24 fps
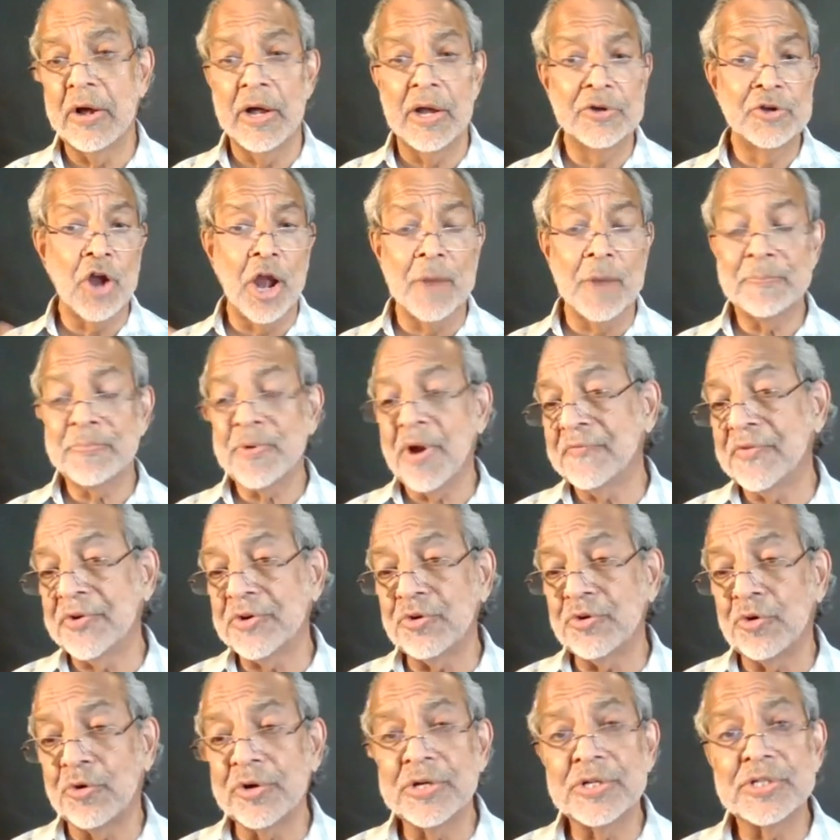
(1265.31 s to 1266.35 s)
a uh,
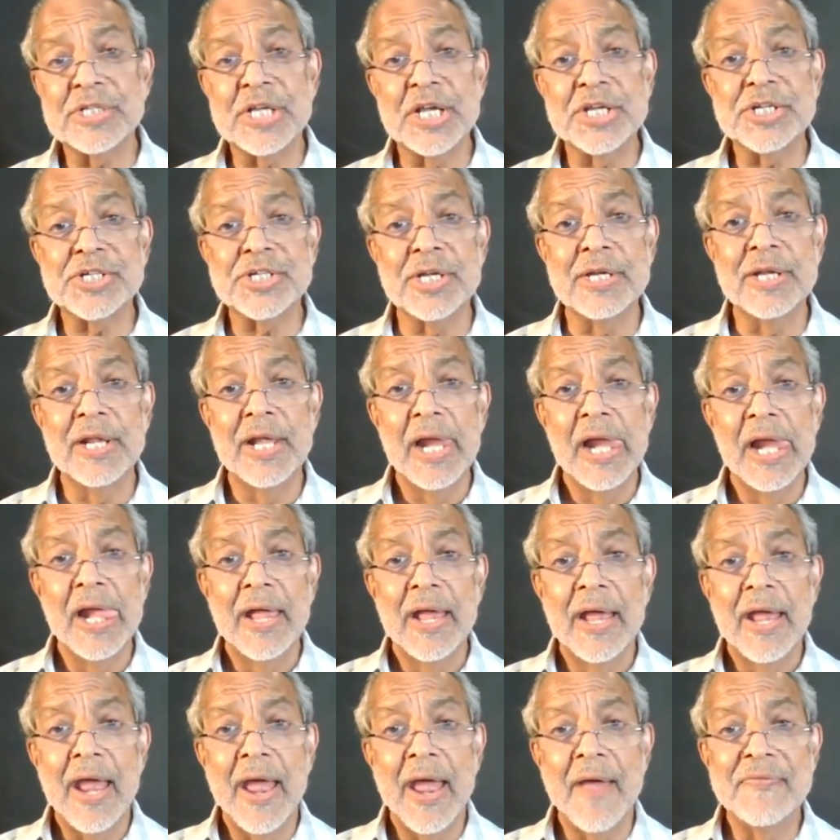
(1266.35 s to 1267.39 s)
nonprofit organization,
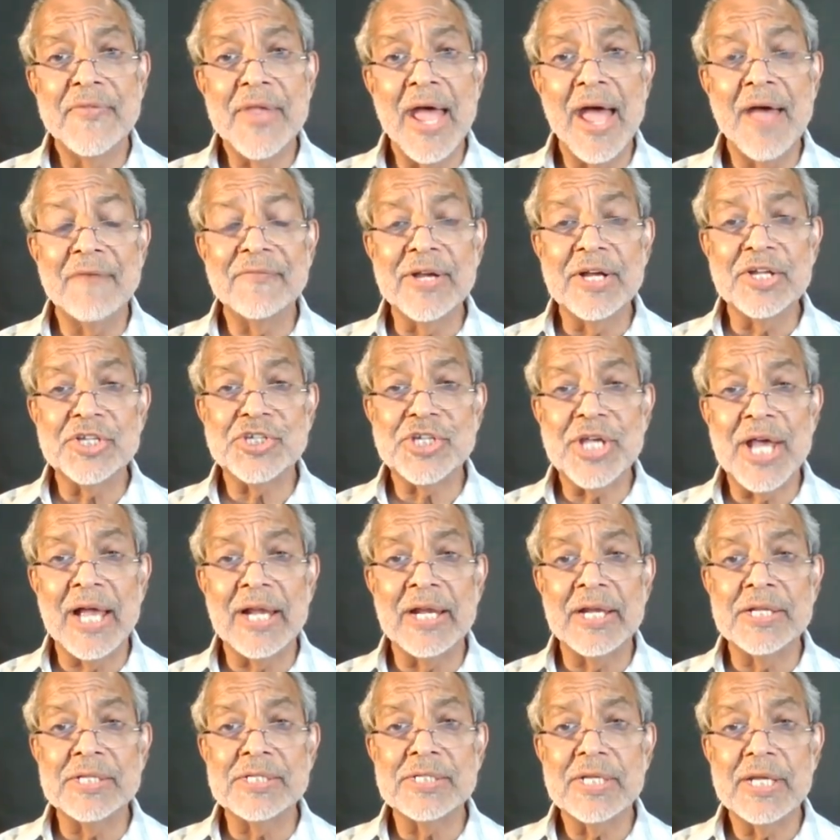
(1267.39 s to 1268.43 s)
and they're having a
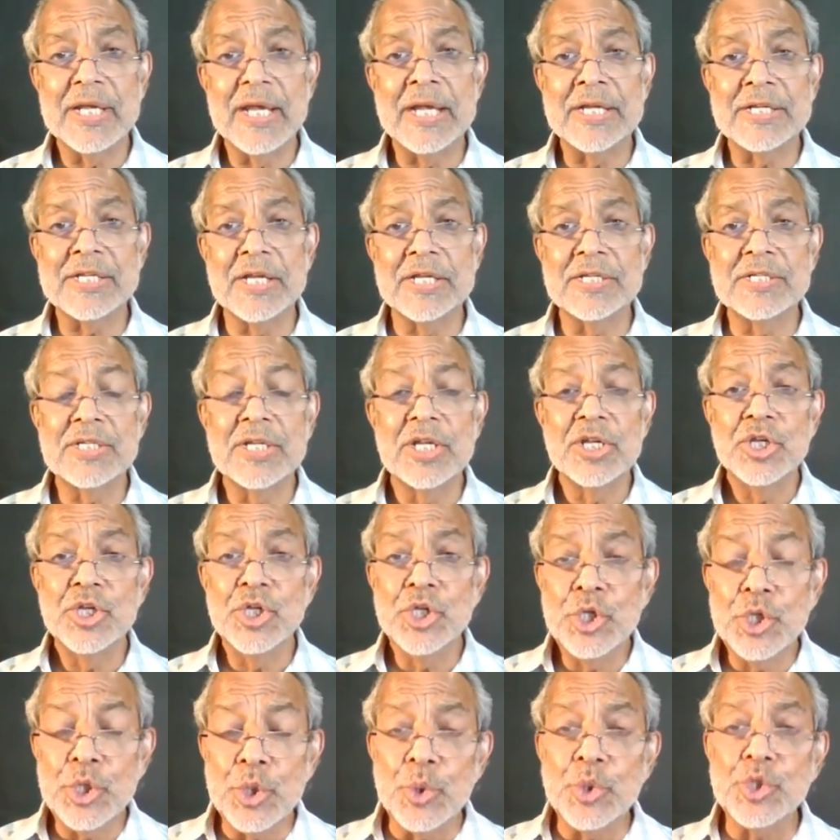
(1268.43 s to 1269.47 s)
challenge. It is
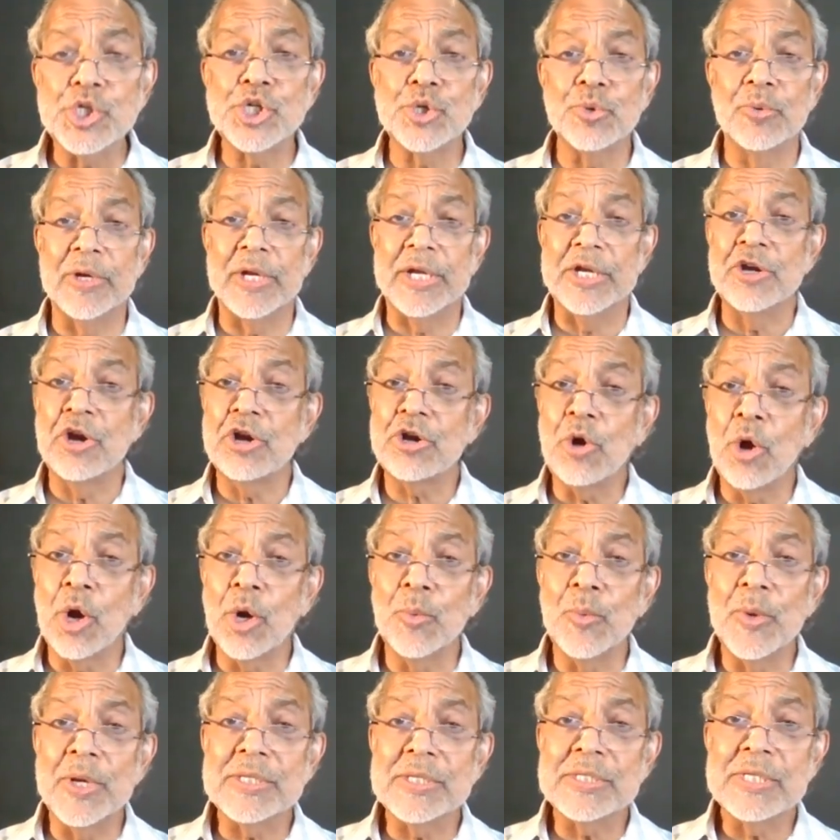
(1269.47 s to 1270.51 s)
usually, not
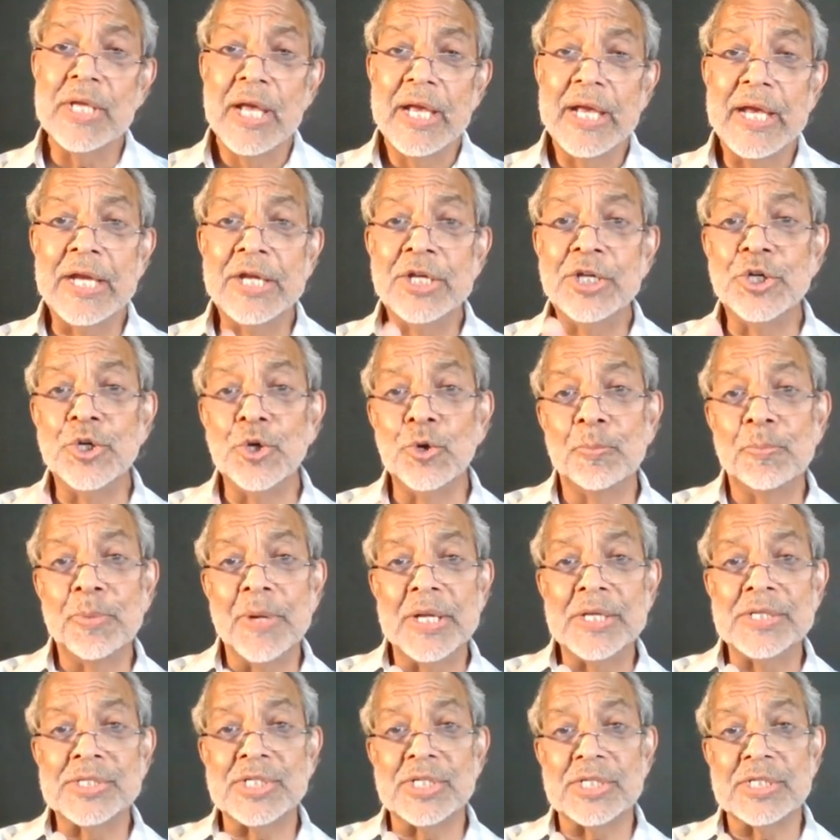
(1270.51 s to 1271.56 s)
always, in two
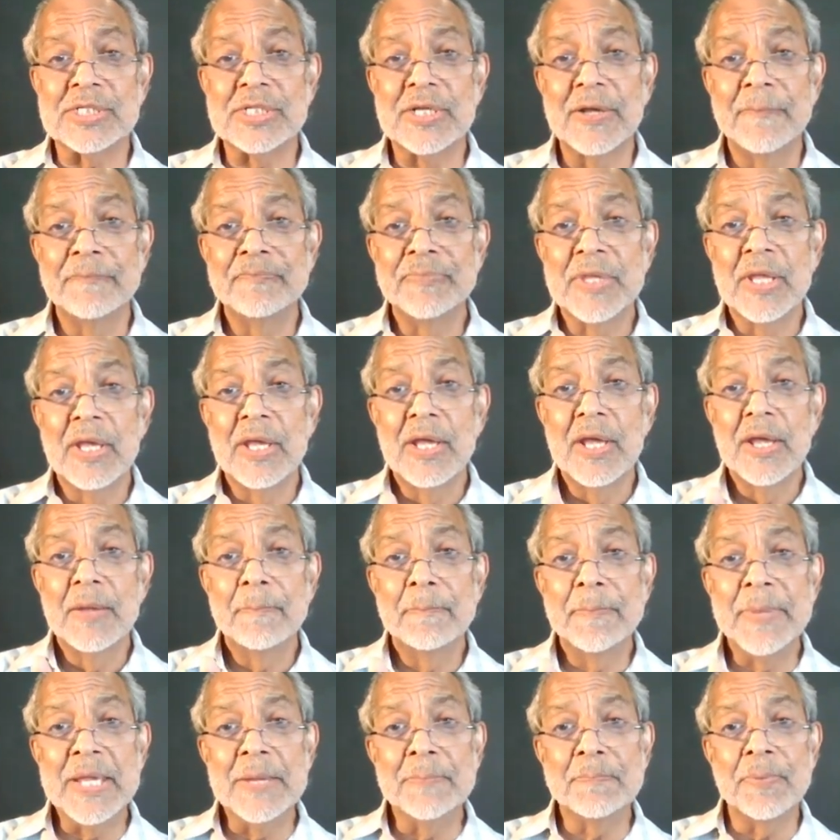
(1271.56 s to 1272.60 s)
places:
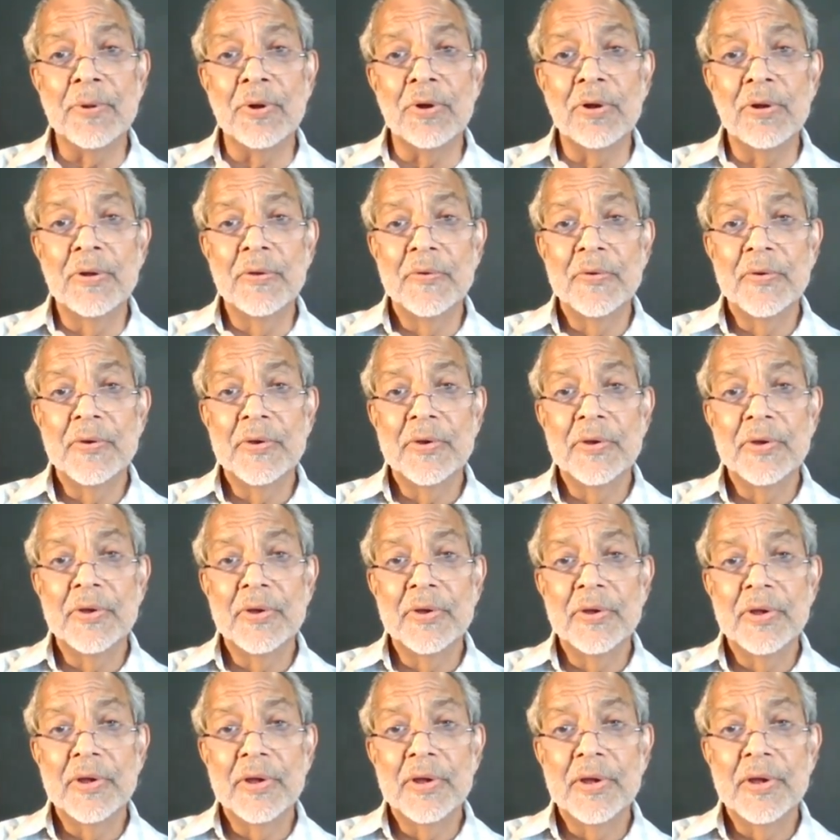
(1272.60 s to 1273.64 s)
people
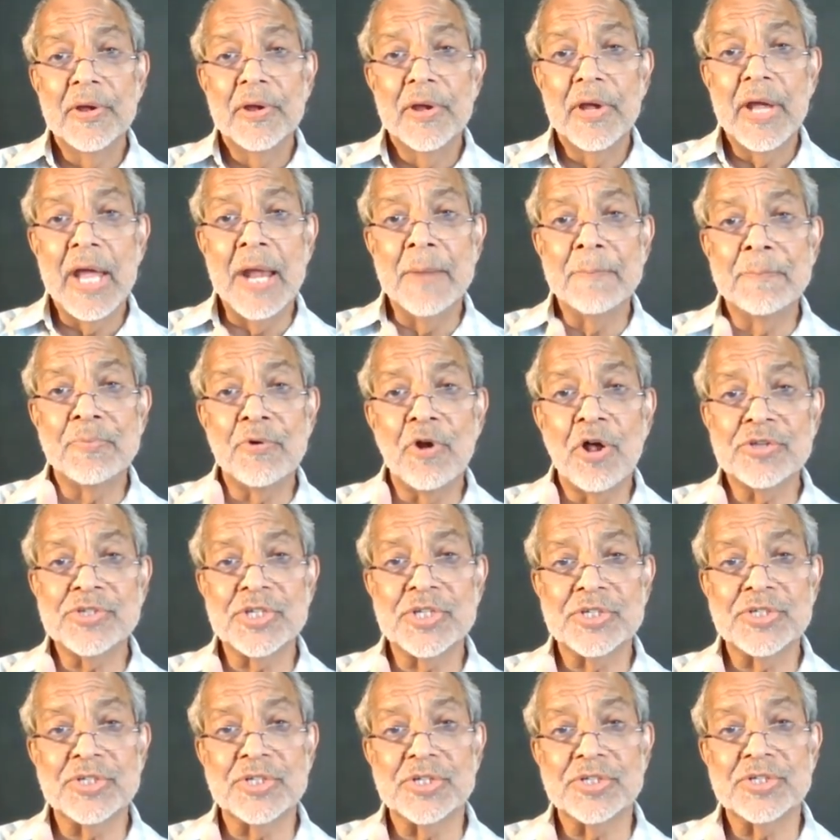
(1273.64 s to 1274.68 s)
and
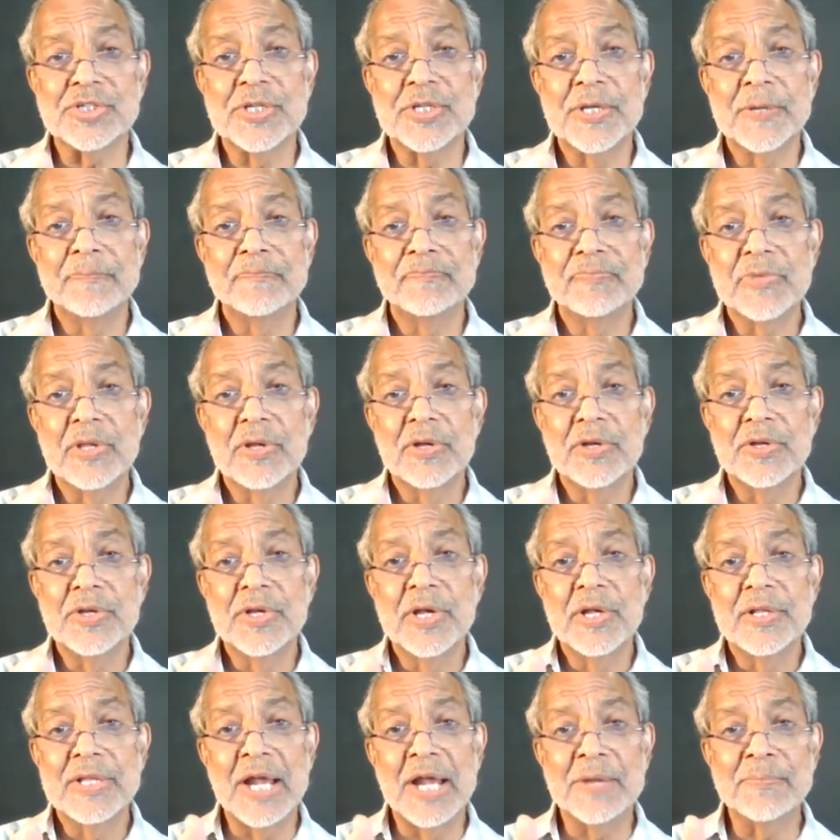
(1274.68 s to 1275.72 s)
processes.
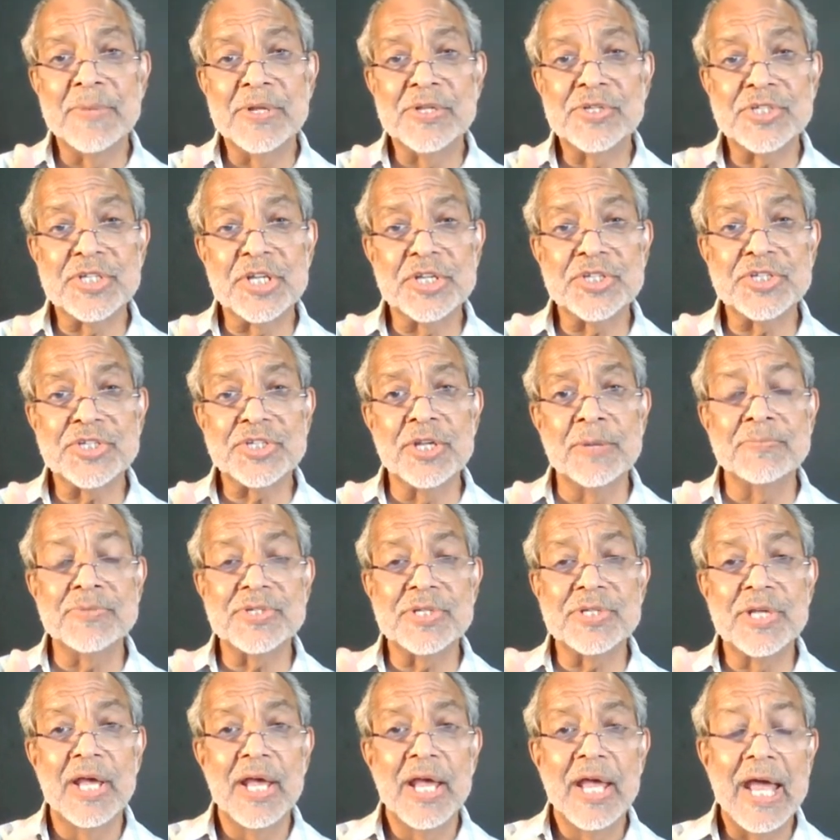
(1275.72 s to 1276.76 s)
That means
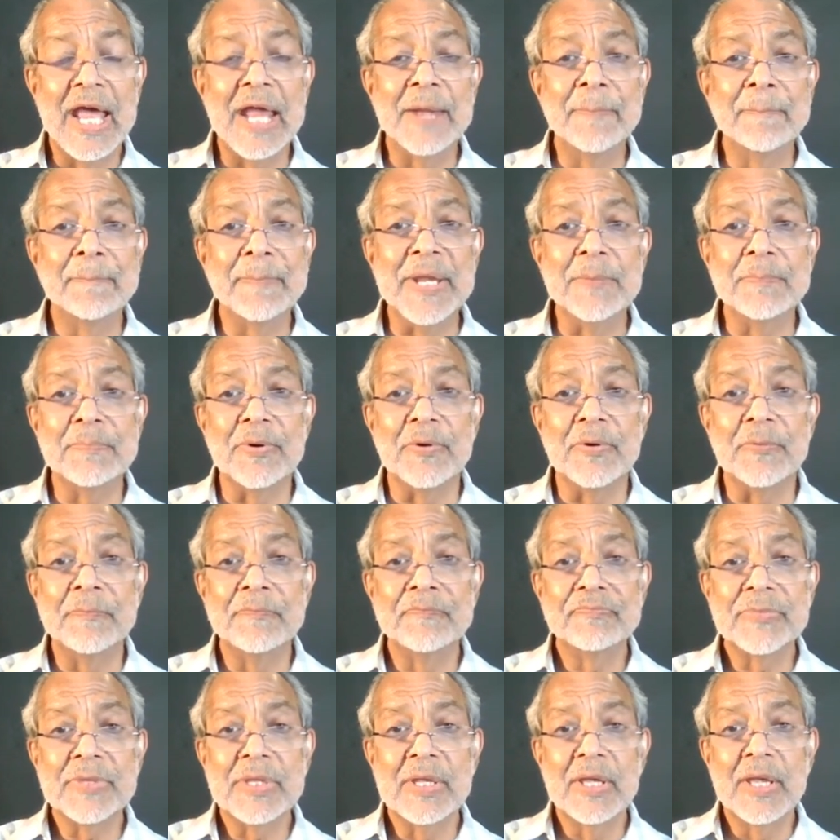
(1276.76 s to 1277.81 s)
systems and people.